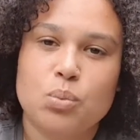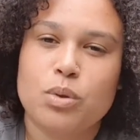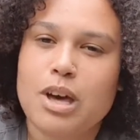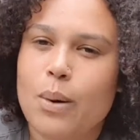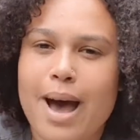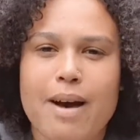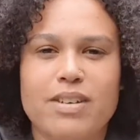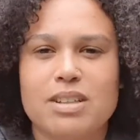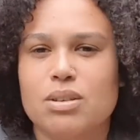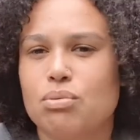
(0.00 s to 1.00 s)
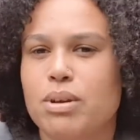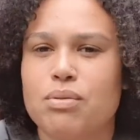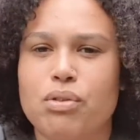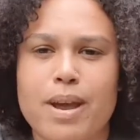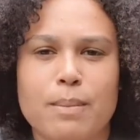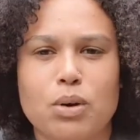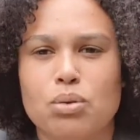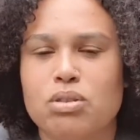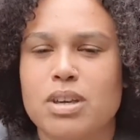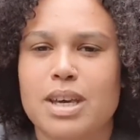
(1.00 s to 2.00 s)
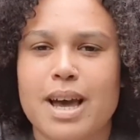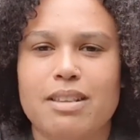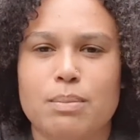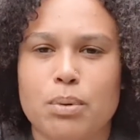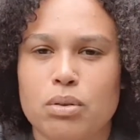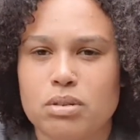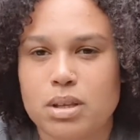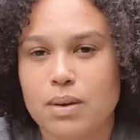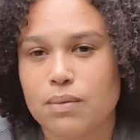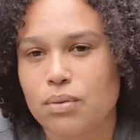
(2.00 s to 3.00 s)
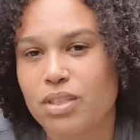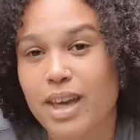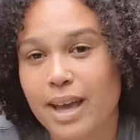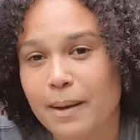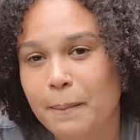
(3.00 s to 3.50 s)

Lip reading: without having to reframe it or see it as a positive thing.